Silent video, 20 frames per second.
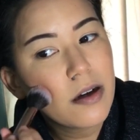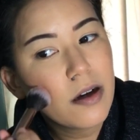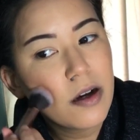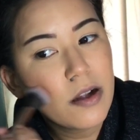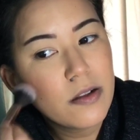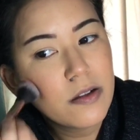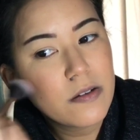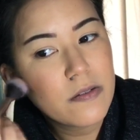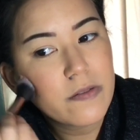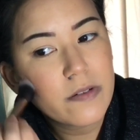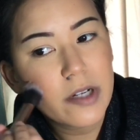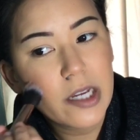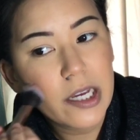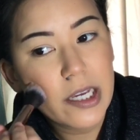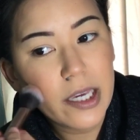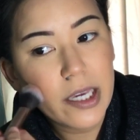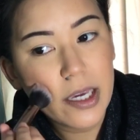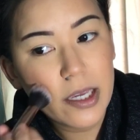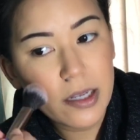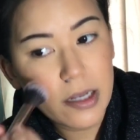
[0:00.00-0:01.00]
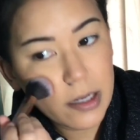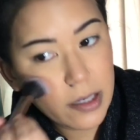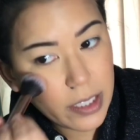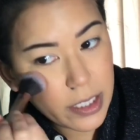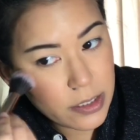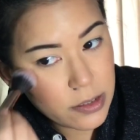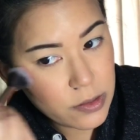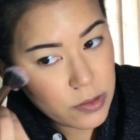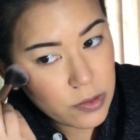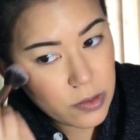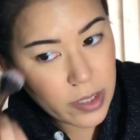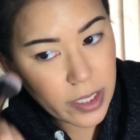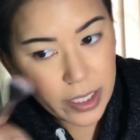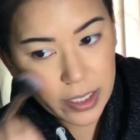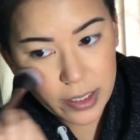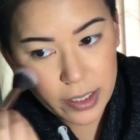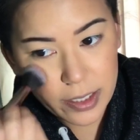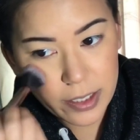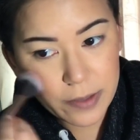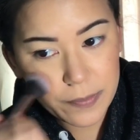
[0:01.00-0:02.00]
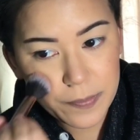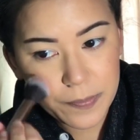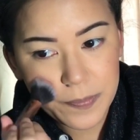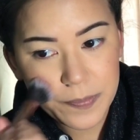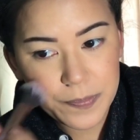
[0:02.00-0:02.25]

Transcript: all over again, and I do like it.